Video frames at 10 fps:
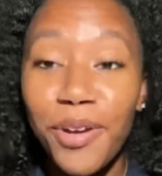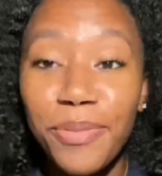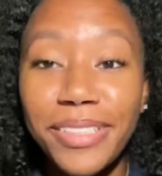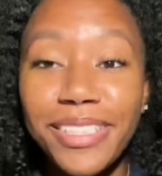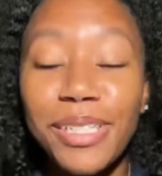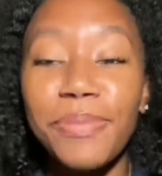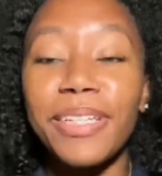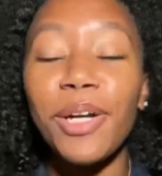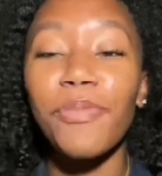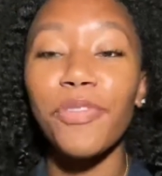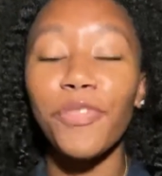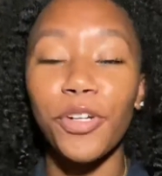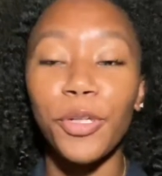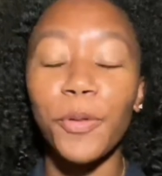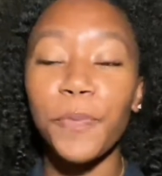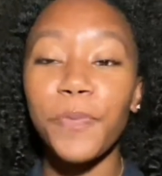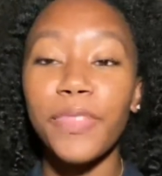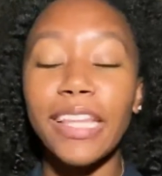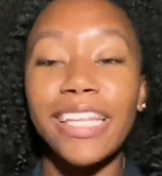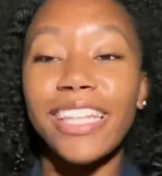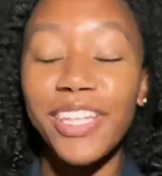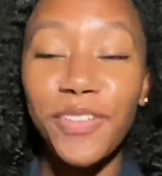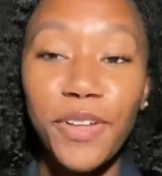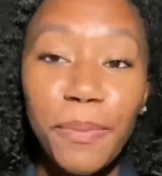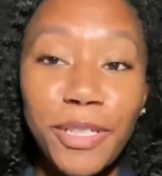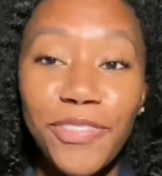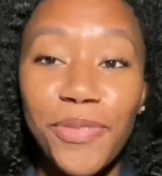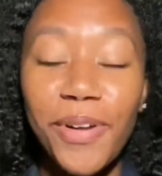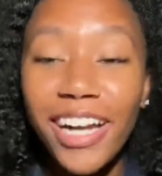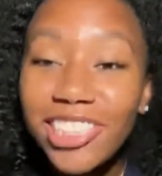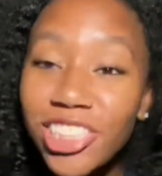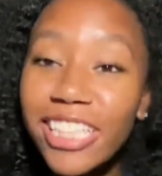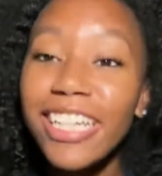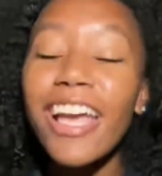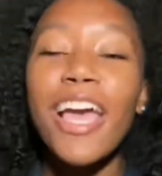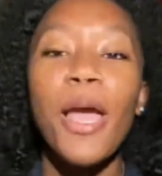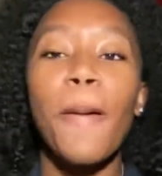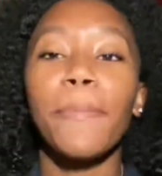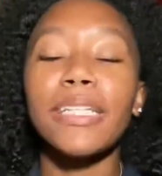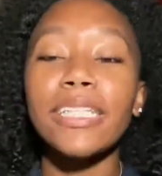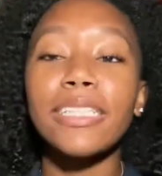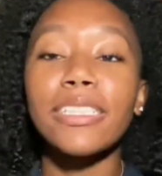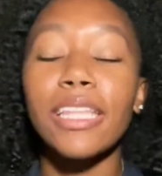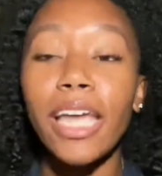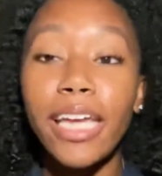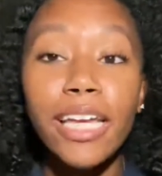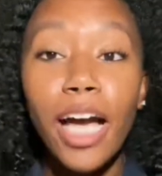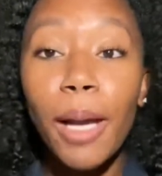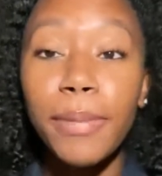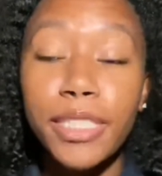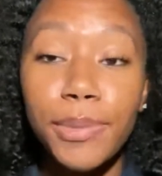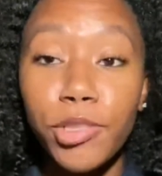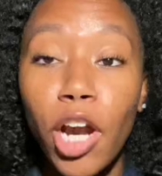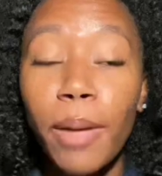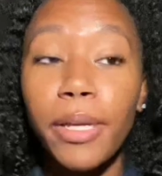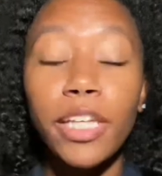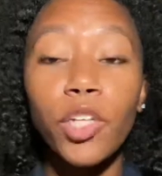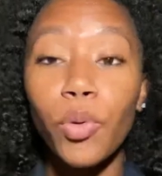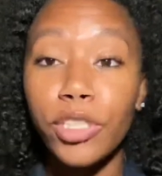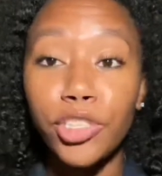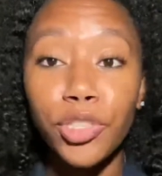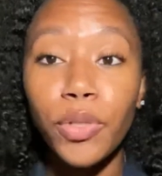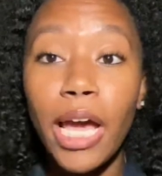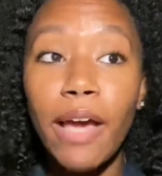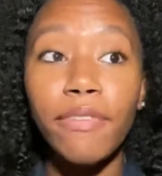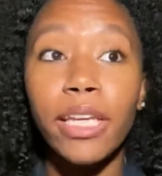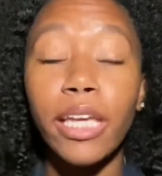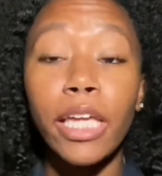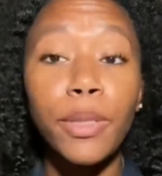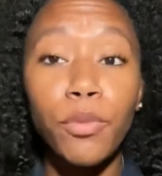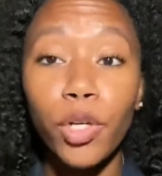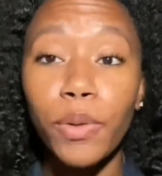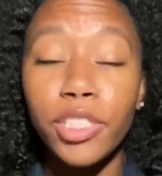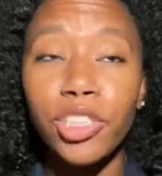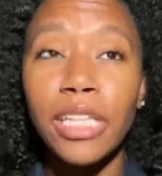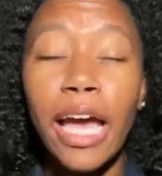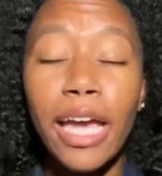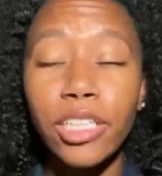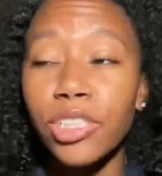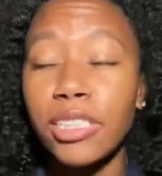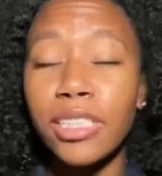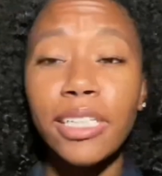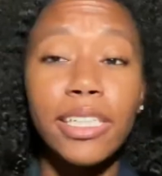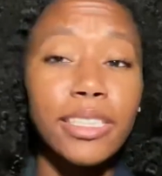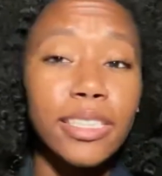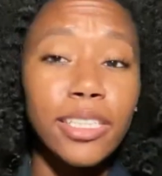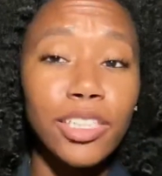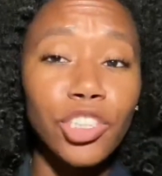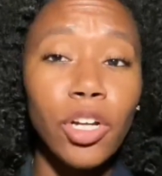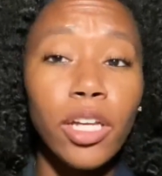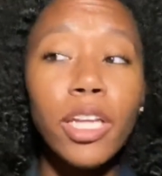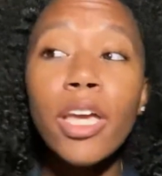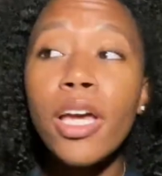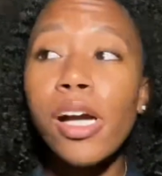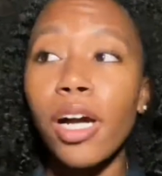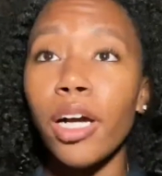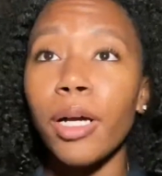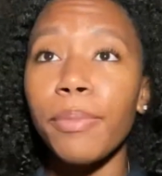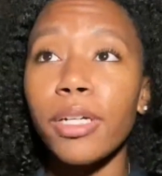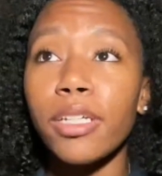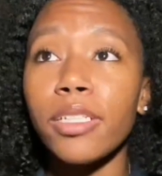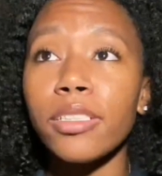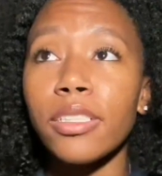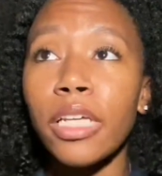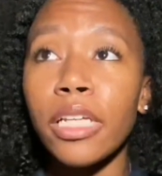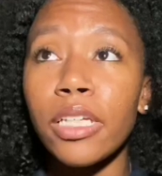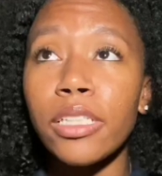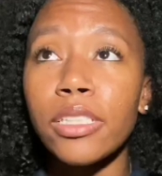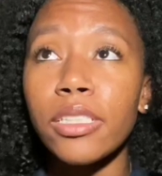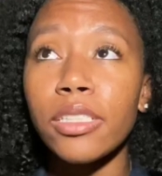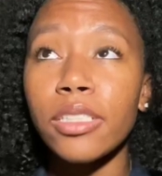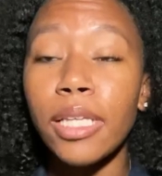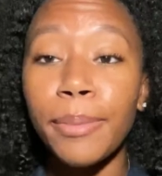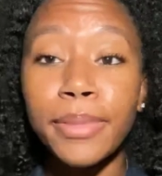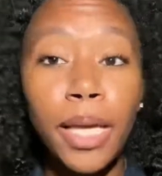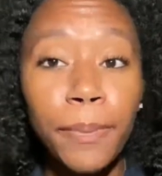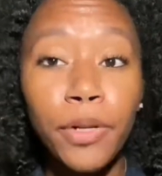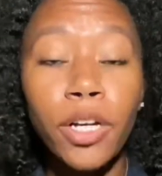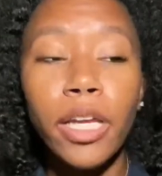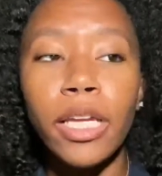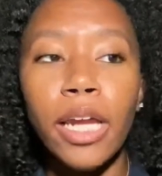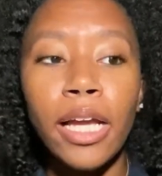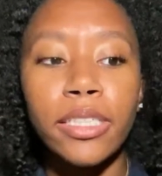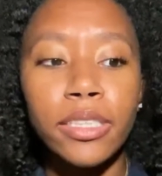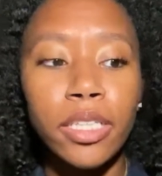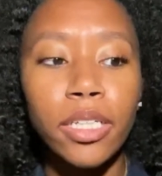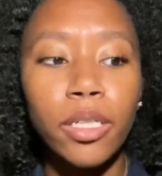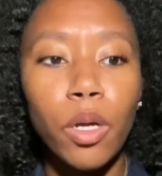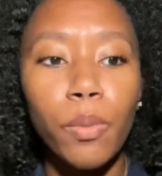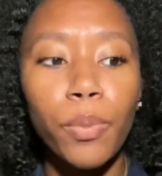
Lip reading: hope this could have been helpful for you. Thank you very much for watching. Please like, comment, subscribe, and any questions you have, like any more questions that I actually didn't get to touch on, because it is September, and I did